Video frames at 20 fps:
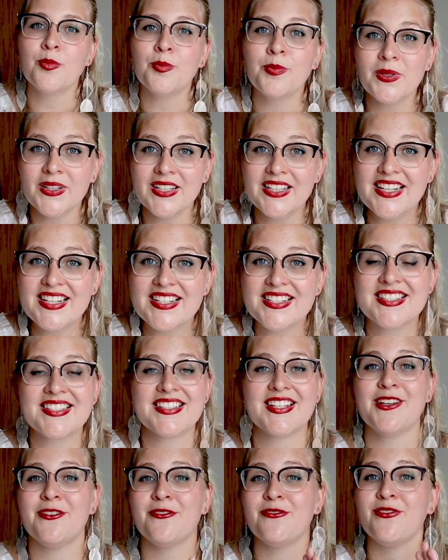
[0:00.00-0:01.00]
Please,
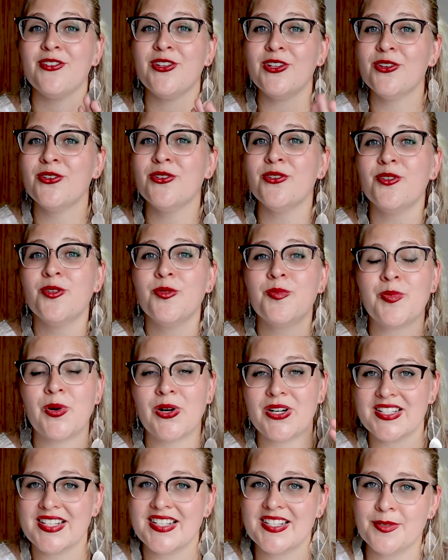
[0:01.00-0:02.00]
if you
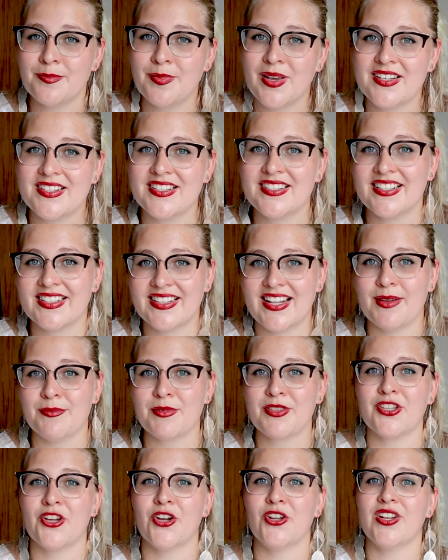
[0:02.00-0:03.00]
participate in the
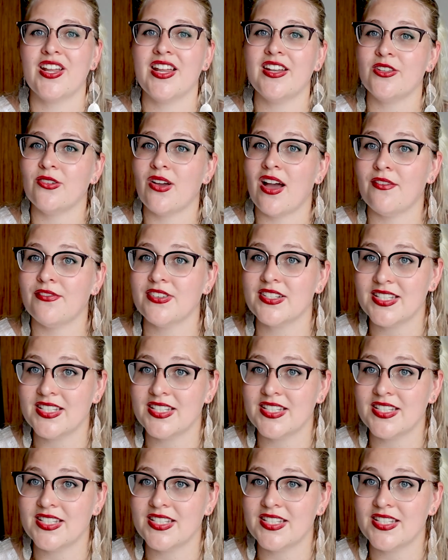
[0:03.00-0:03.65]
Climathon and you have a